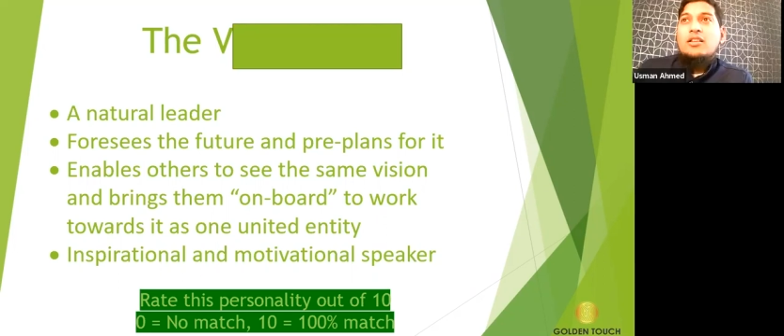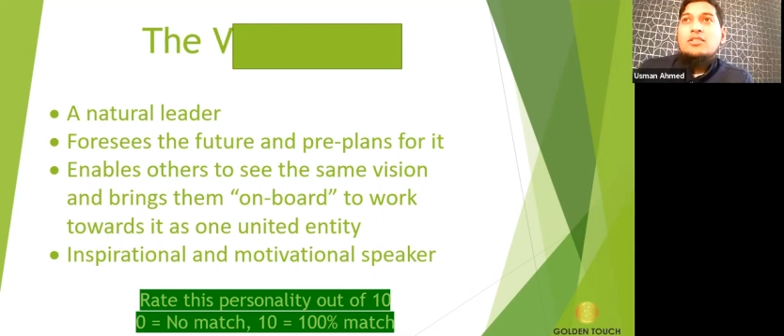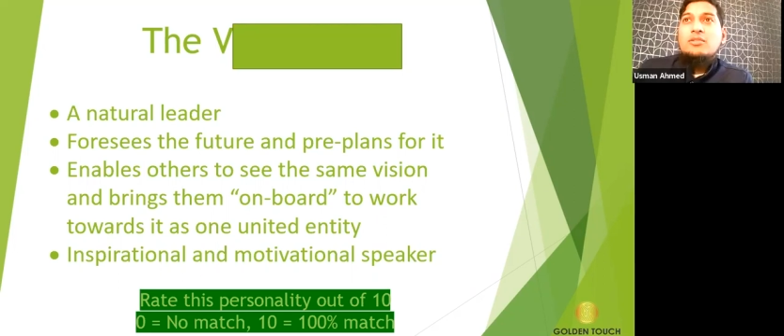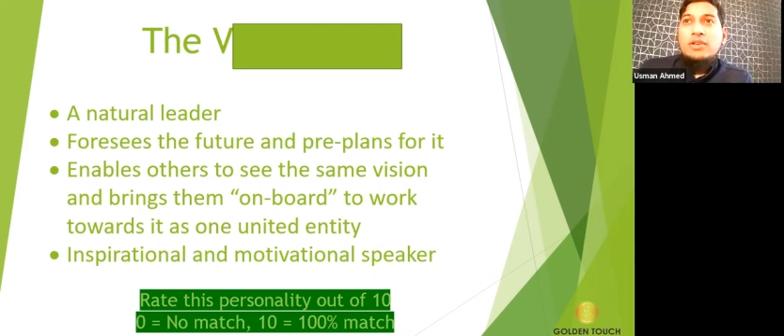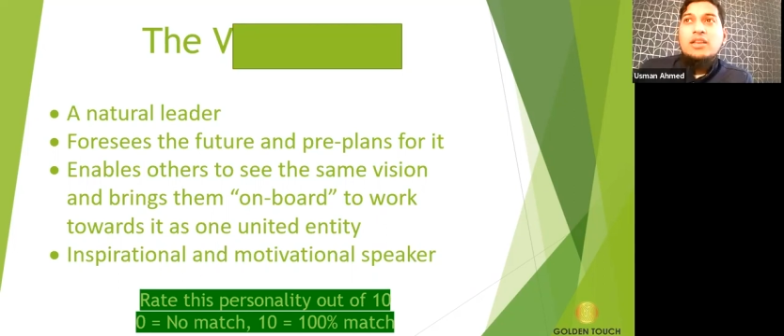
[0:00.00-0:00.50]

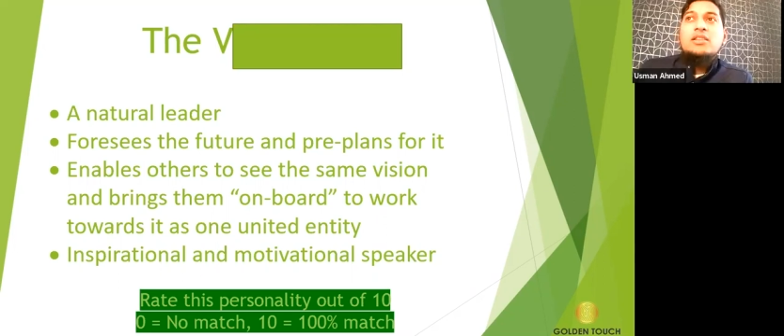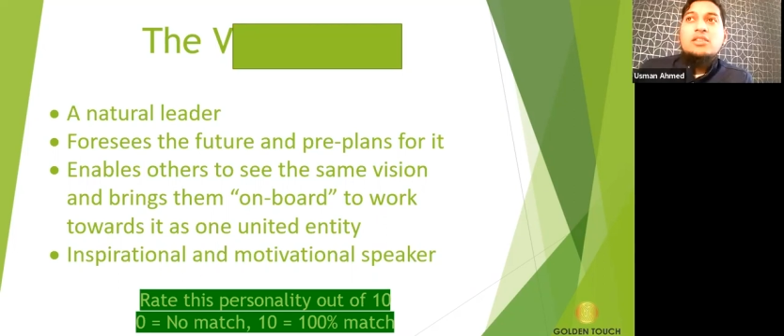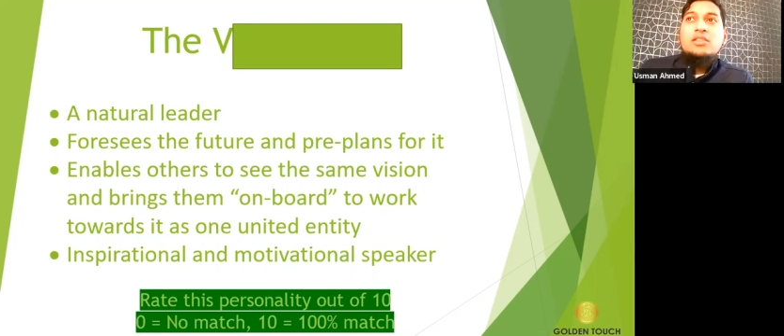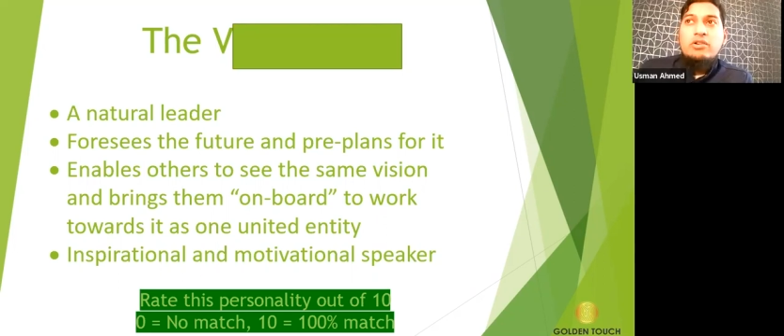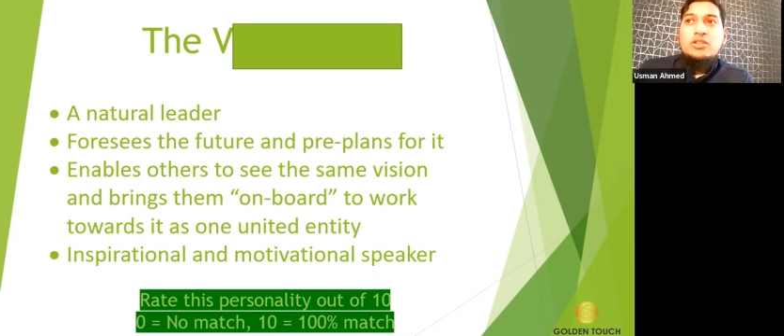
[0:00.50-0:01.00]
To be an
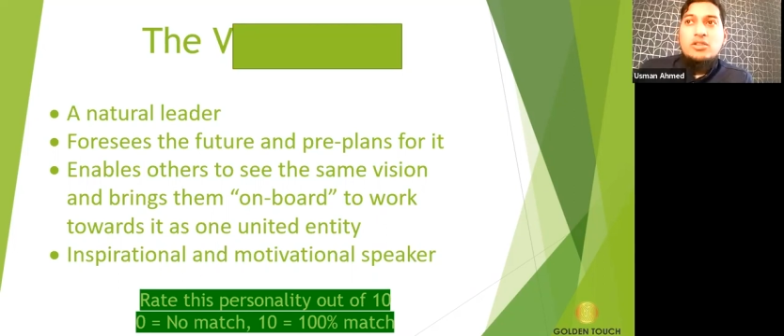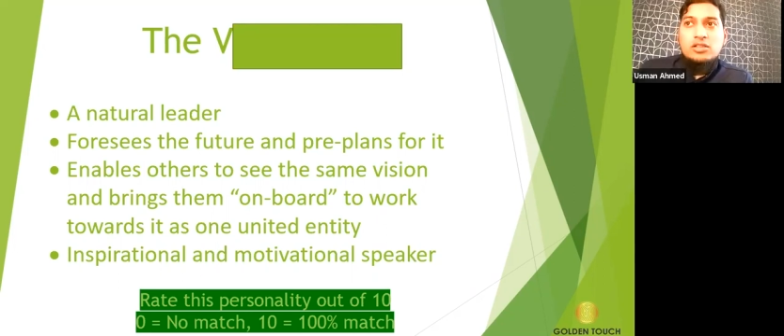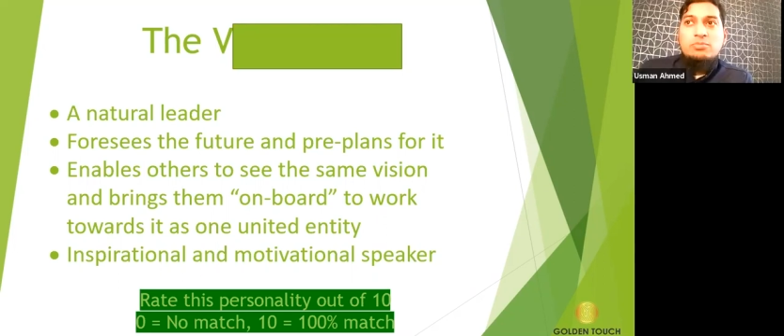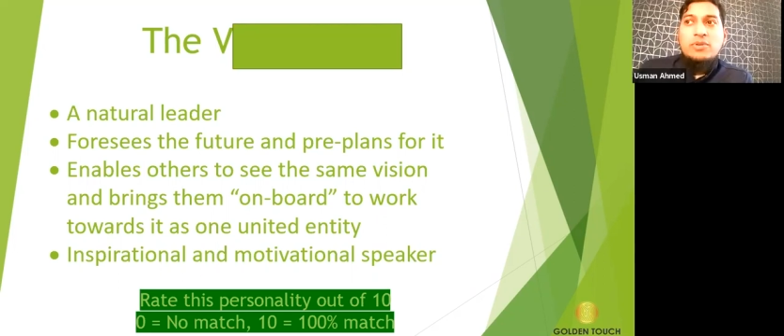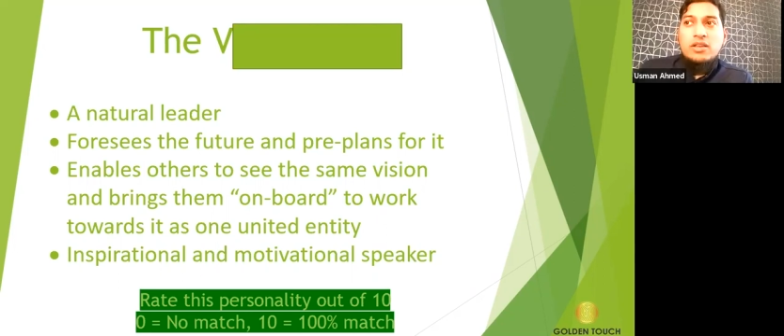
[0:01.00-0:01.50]
inspirational
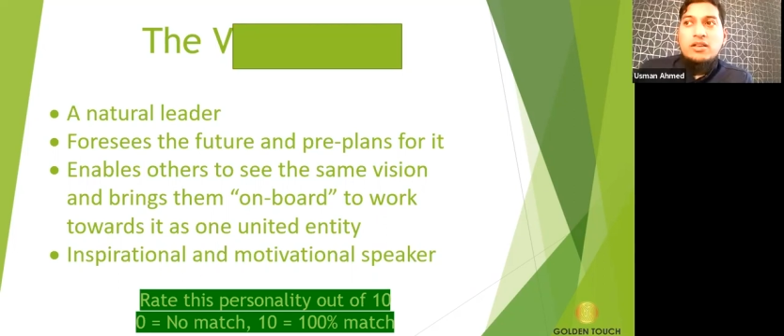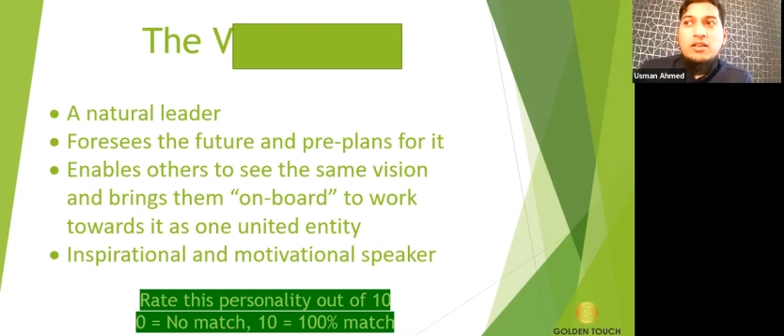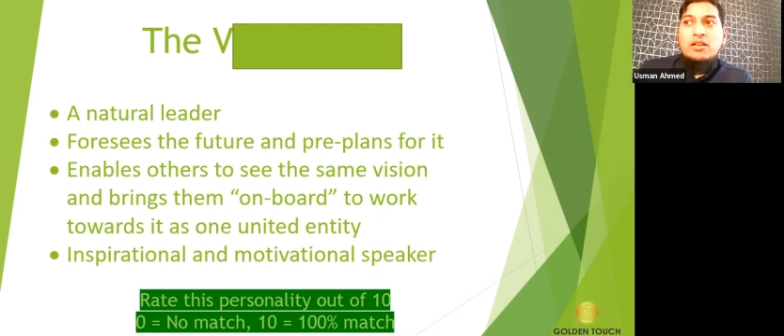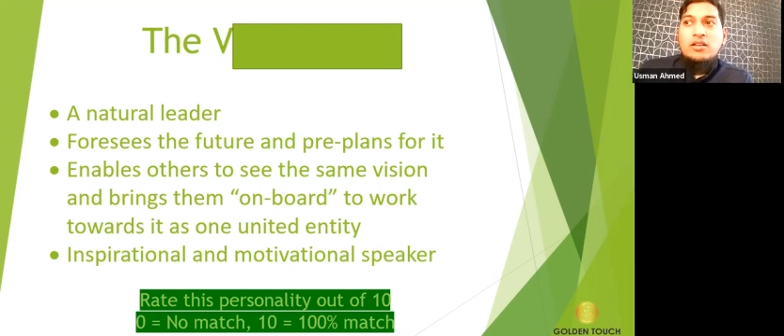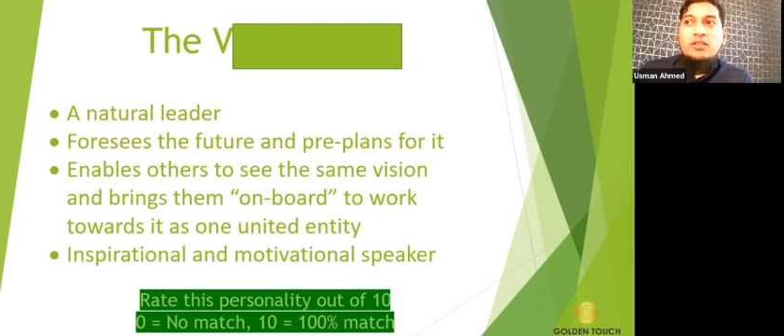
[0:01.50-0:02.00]
speaker,